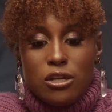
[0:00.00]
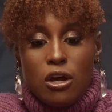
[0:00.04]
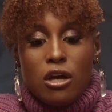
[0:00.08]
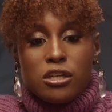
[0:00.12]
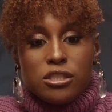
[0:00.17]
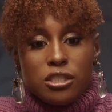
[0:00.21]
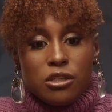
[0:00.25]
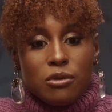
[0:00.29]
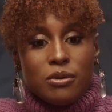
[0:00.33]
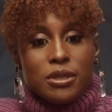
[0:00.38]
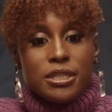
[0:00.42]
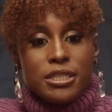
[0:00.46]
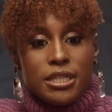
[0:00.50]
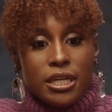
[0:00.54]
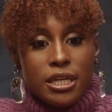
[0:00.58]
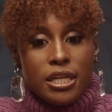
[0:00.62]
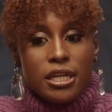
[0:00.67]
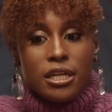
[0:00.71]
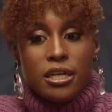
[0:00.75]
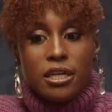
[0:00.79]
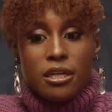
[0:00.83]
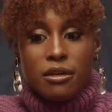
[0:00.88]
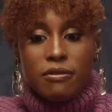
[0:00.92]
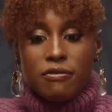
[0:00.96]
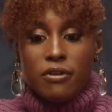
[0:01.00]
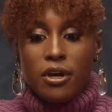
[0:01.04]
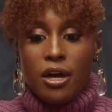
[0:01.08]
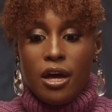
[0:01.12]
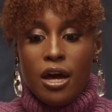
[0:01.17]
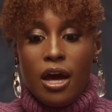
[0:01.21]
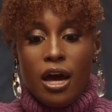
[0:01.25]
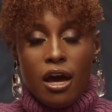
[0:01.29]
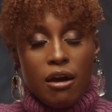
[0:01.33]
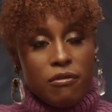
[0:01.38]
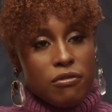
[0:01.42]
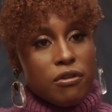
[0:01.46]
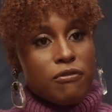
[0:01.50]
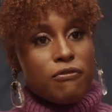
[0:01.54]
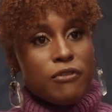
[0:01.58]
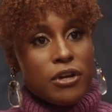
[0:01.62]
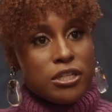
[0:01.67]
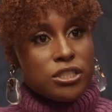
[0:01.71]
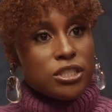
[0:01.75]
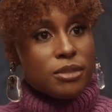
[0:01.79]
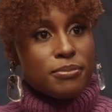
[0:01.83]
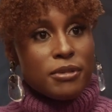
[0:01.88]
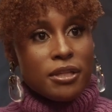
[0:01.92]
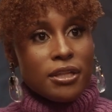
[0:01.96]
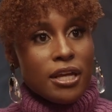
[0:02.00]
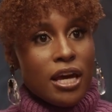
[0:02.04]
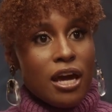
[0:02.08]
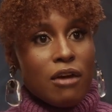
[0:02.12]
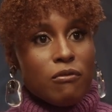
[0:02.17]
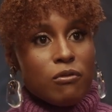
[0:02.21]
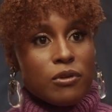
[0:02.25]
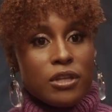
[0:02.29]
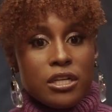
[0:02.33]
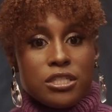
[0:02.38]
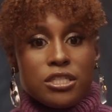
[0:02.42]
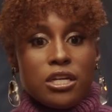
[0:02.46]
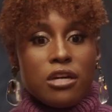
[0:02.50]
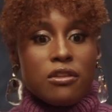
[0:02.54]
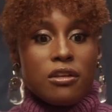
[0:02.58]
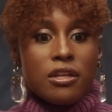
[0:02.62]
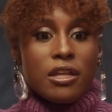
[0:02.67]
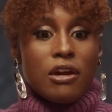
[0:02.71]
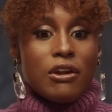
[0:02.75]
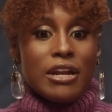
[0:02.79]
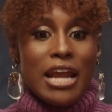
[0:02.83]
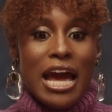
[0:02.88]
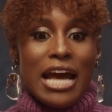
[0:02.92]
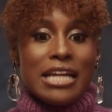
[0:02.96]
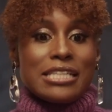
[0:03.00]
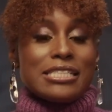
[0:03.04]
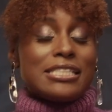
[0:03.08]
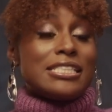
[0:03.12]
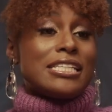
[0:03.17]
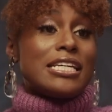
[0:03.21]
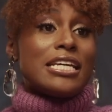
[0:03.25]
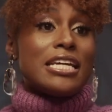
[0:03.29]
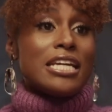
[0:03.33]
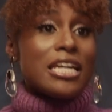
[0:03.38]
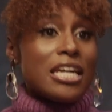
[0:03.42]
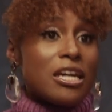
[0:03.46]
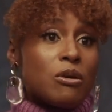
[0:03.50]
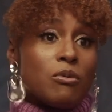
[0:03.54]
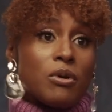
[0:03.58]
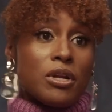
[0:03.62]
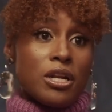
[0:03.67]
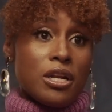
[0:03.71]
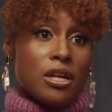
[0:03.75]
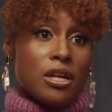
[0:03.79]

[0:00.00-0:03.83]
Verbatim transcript: also indicative of the friendship that they have with each other. They're not seeing one